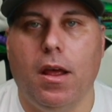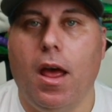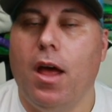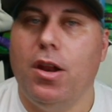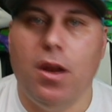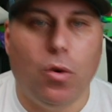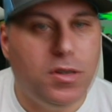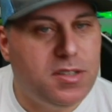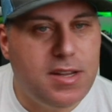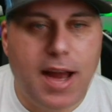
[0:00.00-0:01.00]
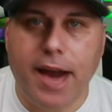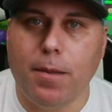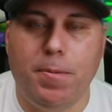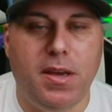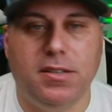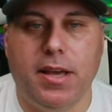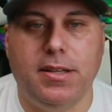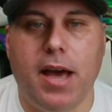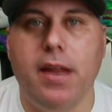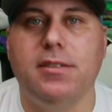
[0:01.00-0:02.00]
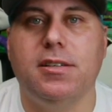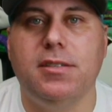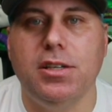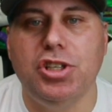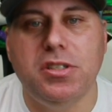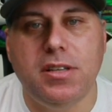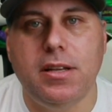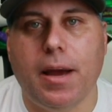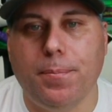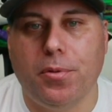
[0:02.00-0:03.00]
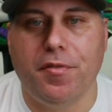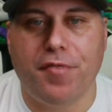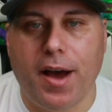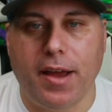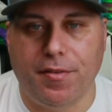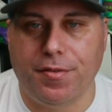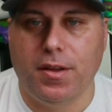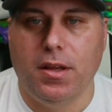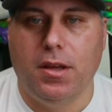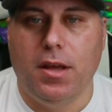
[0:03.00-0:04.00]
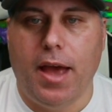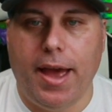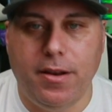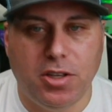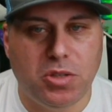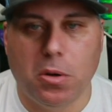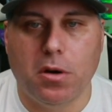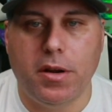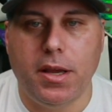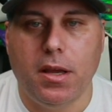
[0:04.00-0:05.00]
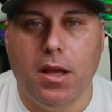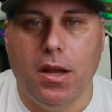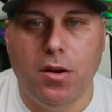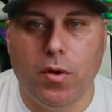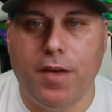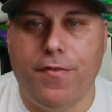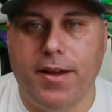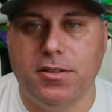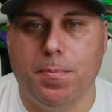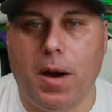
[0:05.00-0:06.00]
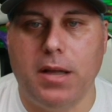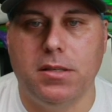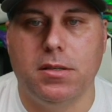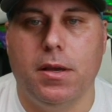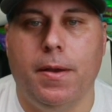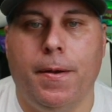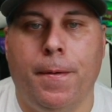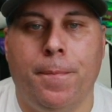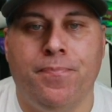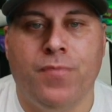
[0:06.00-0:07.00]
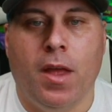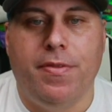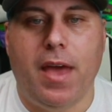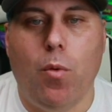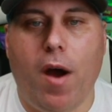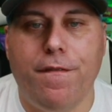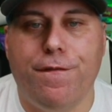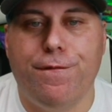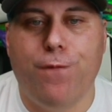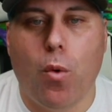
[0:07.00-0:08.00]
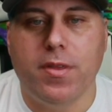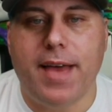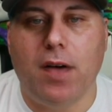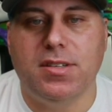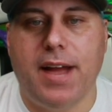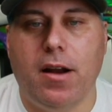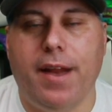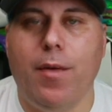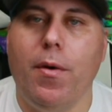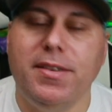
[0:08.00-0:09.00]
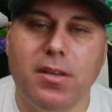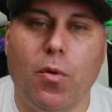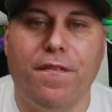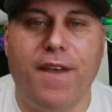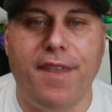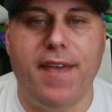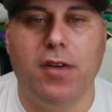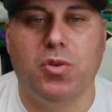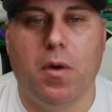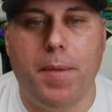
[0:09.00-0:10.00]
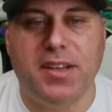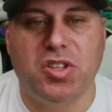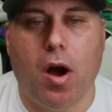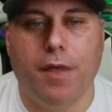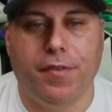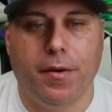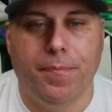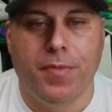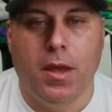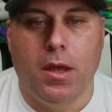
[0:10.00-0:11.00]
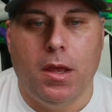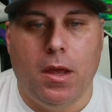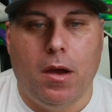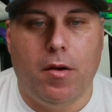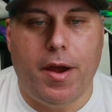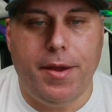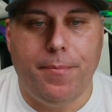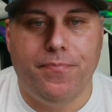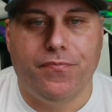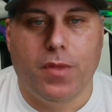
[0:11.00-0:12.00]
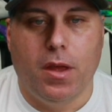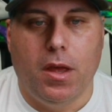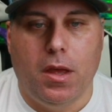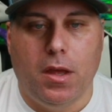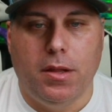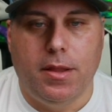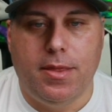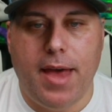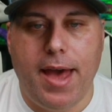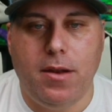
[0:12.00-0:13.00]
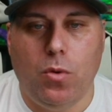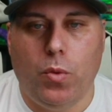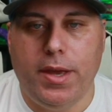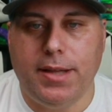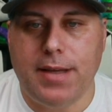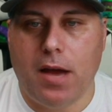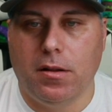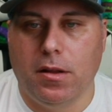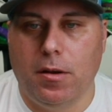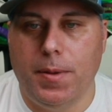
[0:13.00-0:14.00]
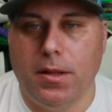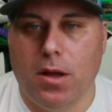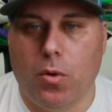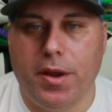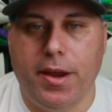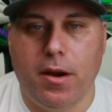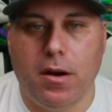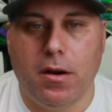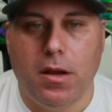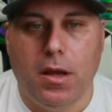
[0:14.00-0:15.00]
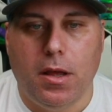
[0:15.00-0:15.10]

No, it's not a PSA 10. It's a CGC 9.5. End of story. No ifs, ands, or buts. They want 4,999. They basically want 5,000 for a best offer. All right. Then we get down a little bit lower here.